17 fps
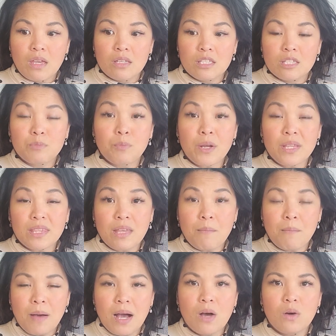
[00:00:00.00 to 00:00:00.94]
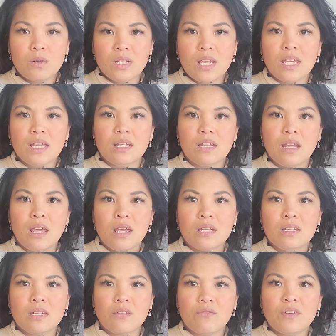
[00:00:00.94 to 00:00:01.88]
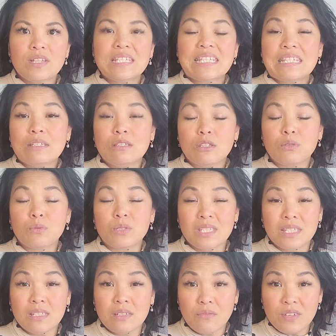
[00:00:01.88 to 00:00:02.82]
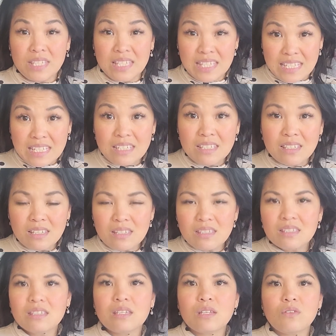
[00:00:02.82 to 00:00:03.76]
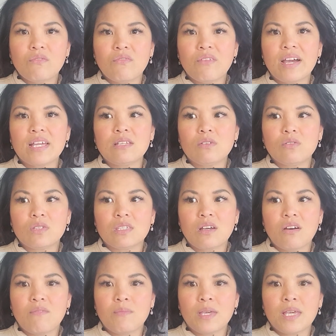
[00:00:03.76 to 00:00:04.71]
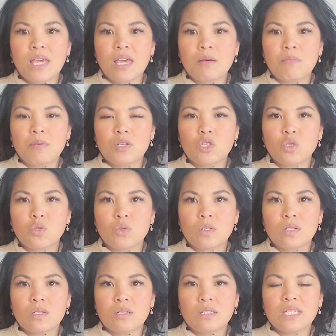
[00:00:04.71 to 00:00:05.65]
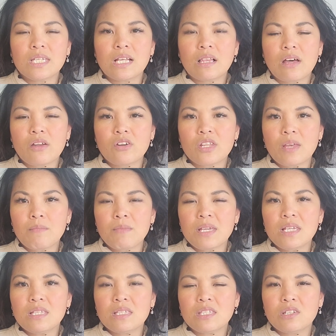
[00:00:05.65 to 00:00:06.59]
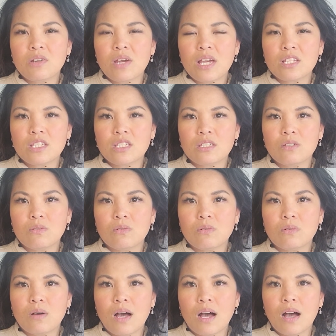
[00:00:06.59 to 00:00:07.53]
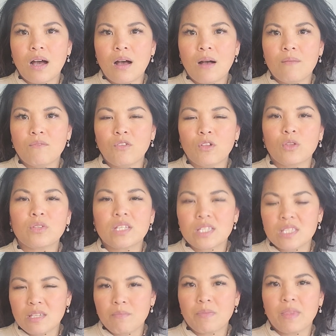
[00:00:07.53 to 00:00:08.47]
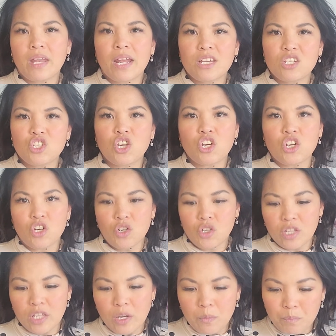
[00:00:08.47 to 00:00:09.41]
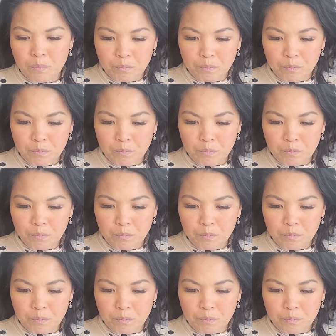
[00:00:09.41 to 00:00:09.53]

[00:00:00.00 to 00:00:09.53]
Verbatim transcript: spread them out in, in different, through different seasons, you find yourself being able to declutter them easier as you uh, follow the tip that I shared earlier.